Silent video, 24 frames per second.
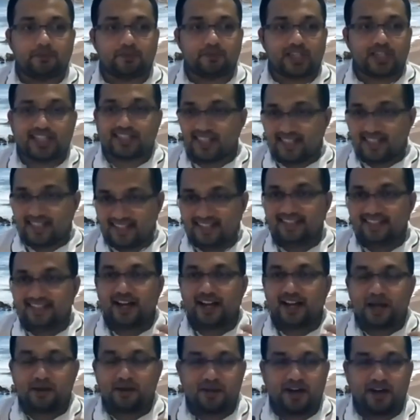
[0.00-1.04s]
As I said,
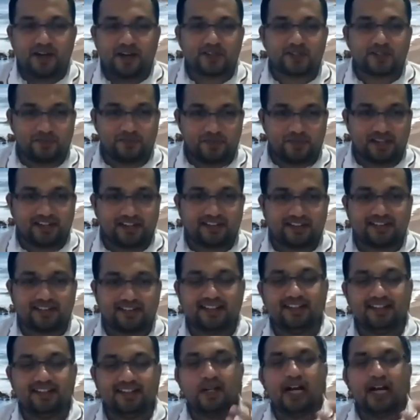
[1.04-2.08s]
I'm Harsha
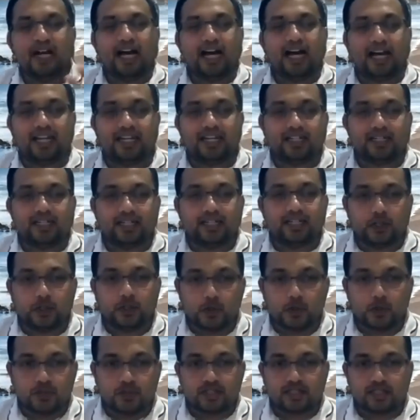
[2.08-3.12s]
Perera, and
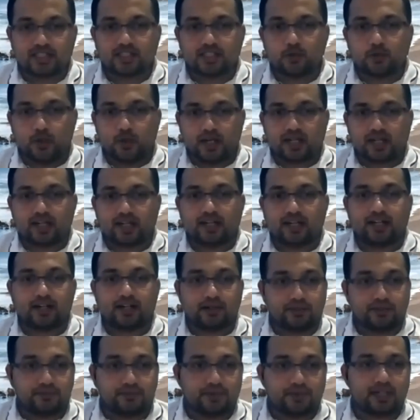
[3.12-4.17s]
Gunter, Waka,
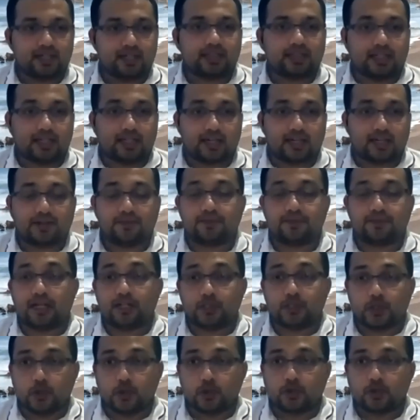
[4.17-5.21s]
Rifat, Arif,
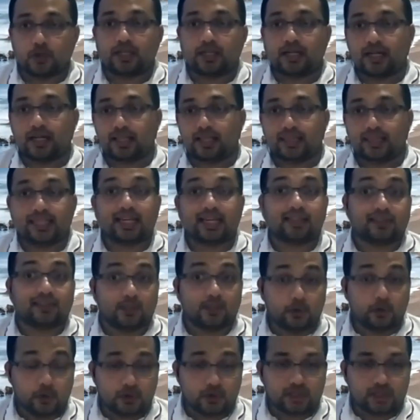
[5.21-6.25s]
and John are the other
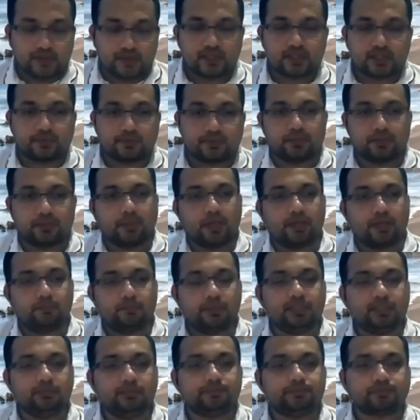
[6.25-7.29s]
authors of the
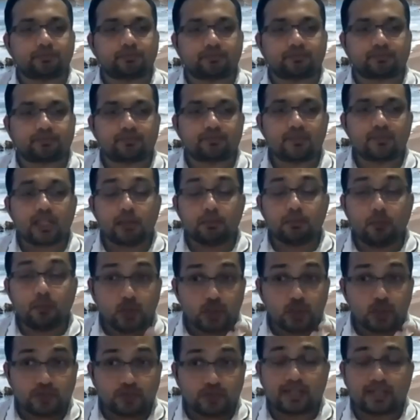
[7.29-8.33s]
paper.
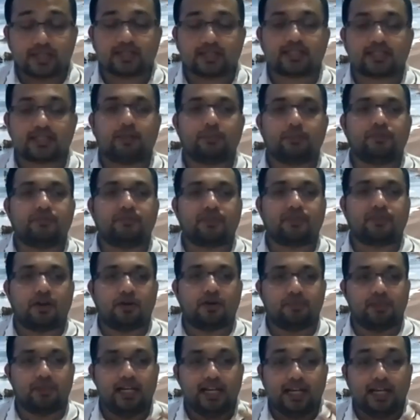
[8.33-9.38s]
Most of us coming
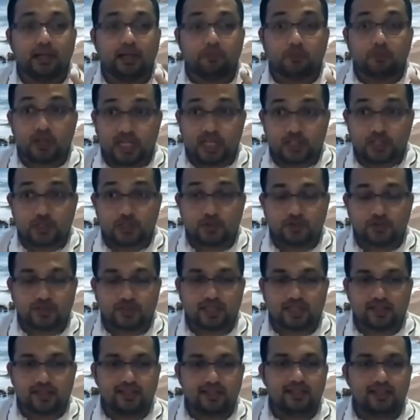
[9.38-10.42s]
from Monash
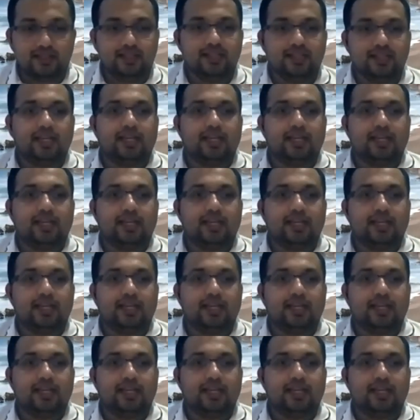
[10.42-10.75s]
University.